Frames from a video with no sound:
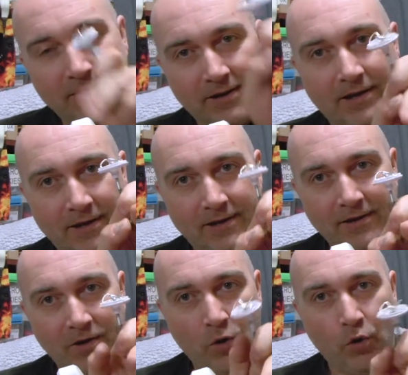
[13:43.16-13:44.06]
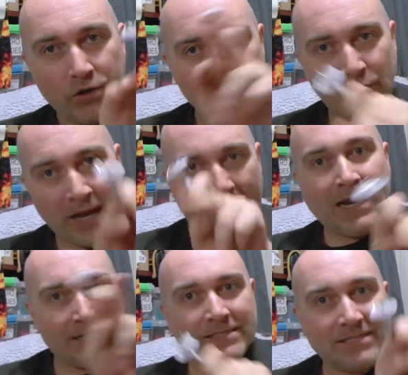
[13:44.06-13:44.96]
yeah, or it's going
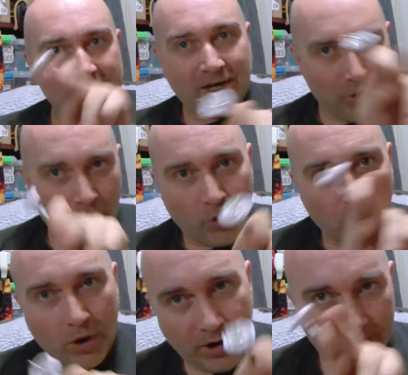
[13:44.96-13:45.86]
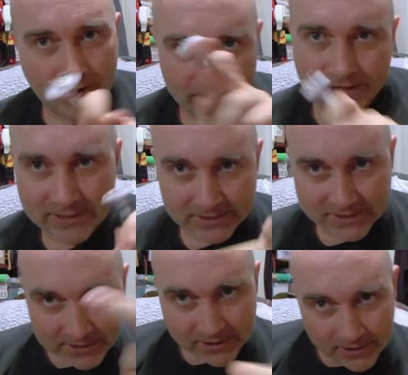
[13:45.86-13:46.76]

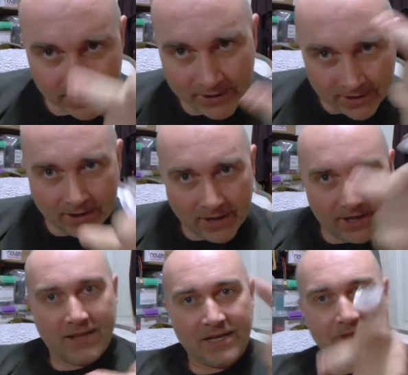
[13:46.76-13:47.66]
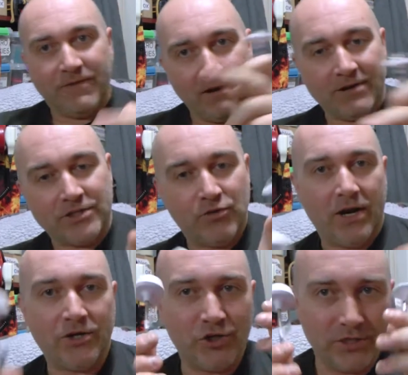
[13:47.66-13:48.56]
anti-clockwise in these various
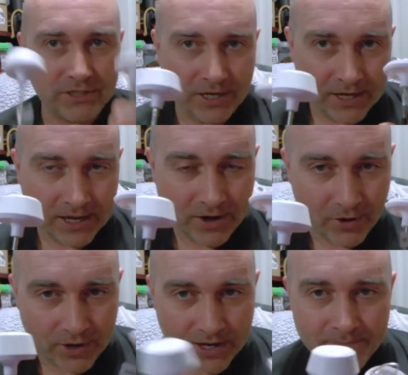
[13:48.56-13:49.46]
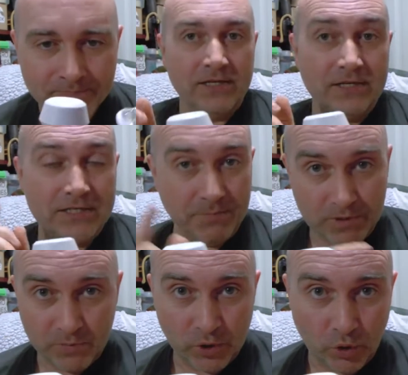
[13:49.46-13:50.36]
directions. Okay, some
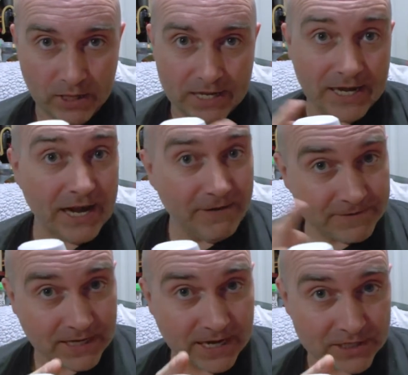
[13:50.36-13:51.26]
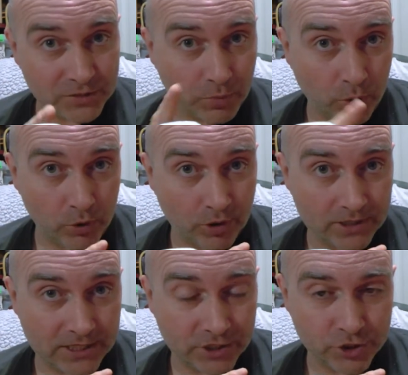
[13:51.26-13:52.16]
people call that left hand
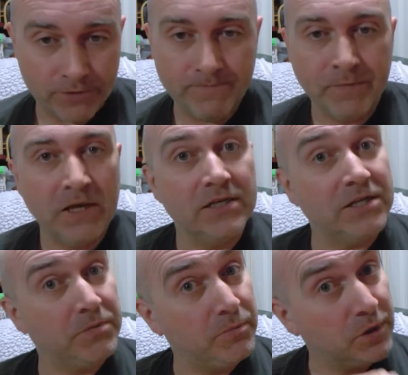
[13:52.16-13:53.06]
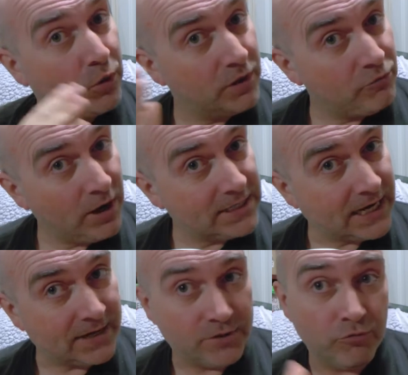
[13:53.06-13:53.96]
polarization, some people call it right
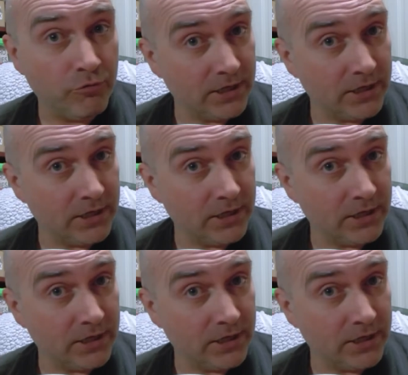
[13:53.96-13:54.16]
hand.